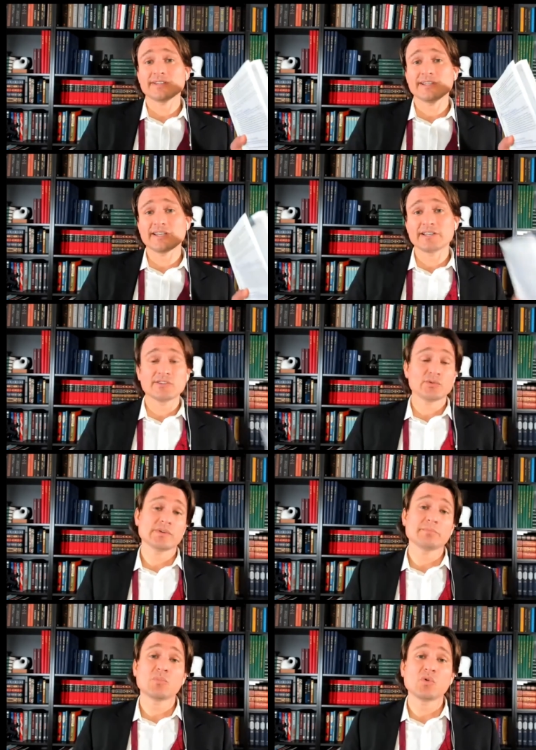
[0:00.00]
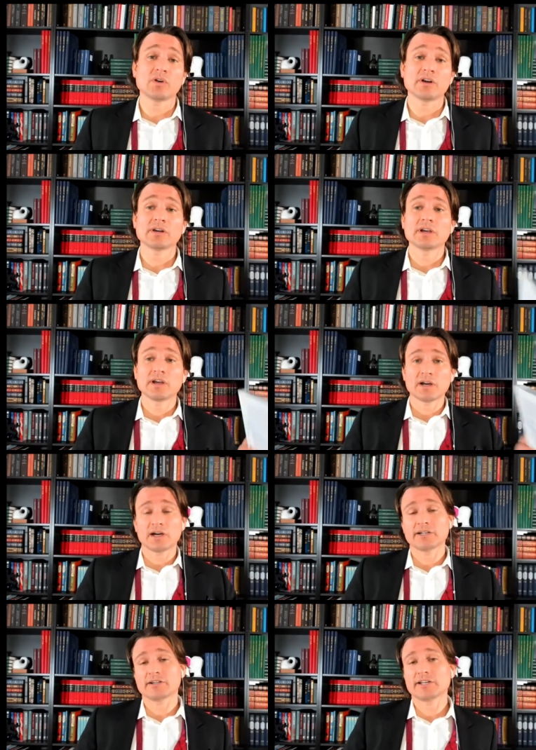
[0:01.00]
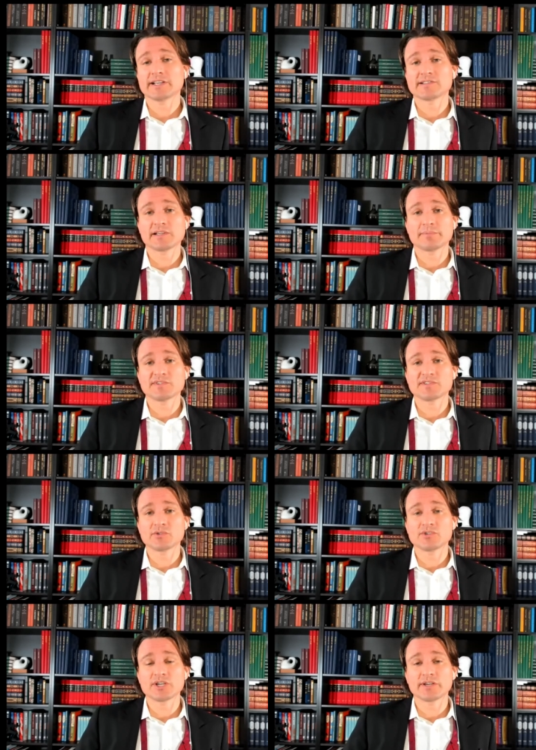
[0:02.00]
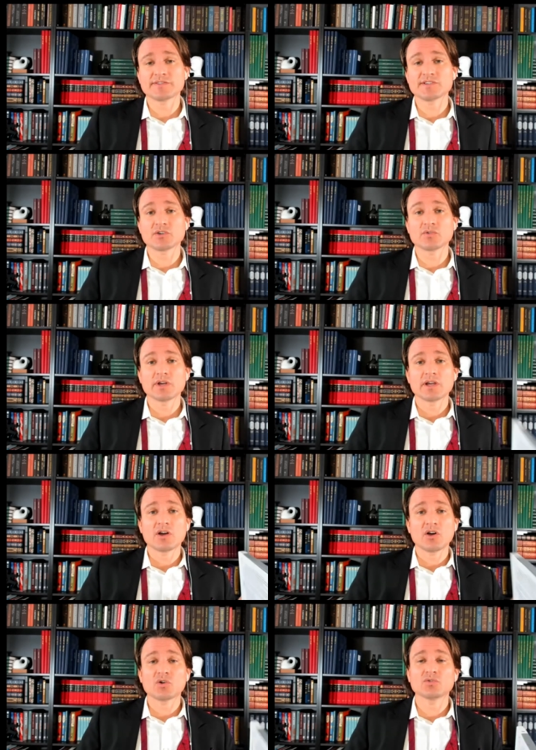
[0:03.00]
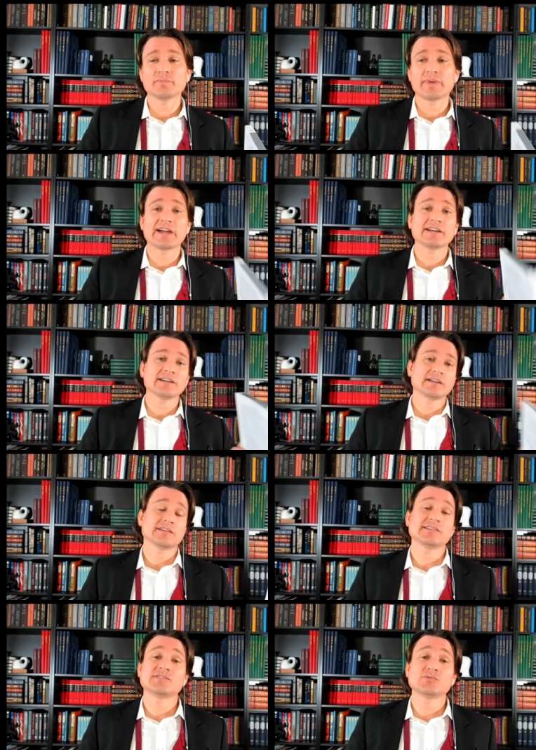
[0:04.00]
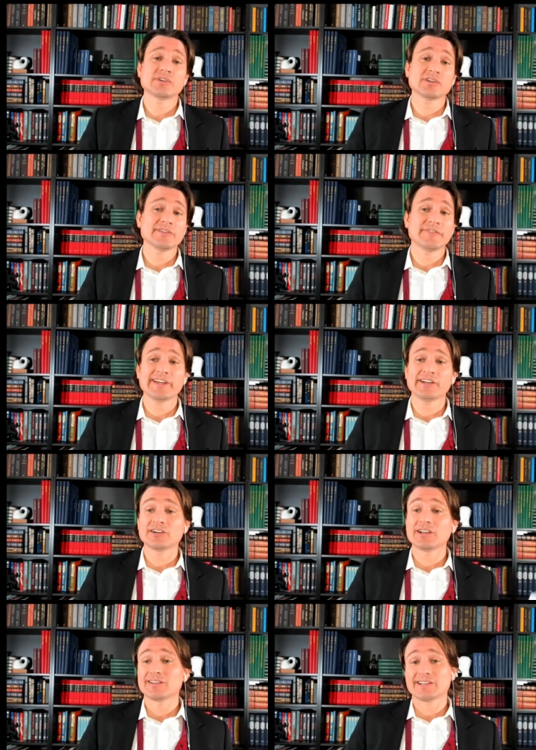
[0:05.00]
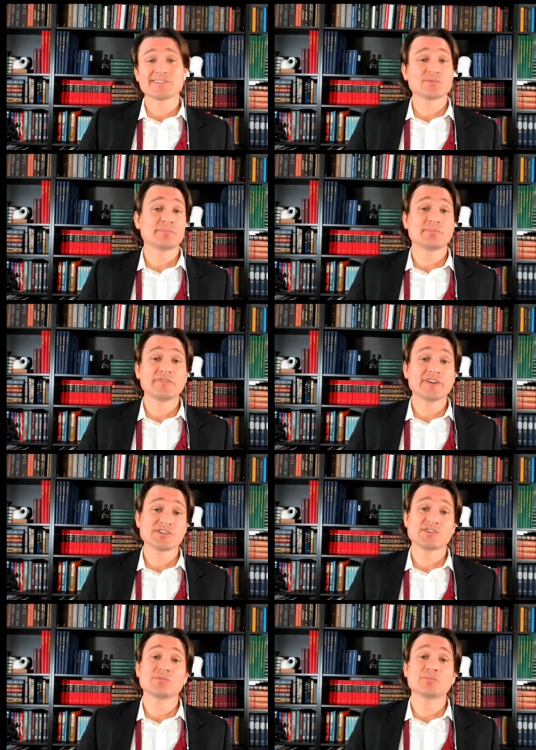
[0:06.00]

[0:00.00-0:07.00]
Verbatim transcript: to get into it more on our next episode, Jeff. So hold back. Let's do a cliffhanger. That's what professional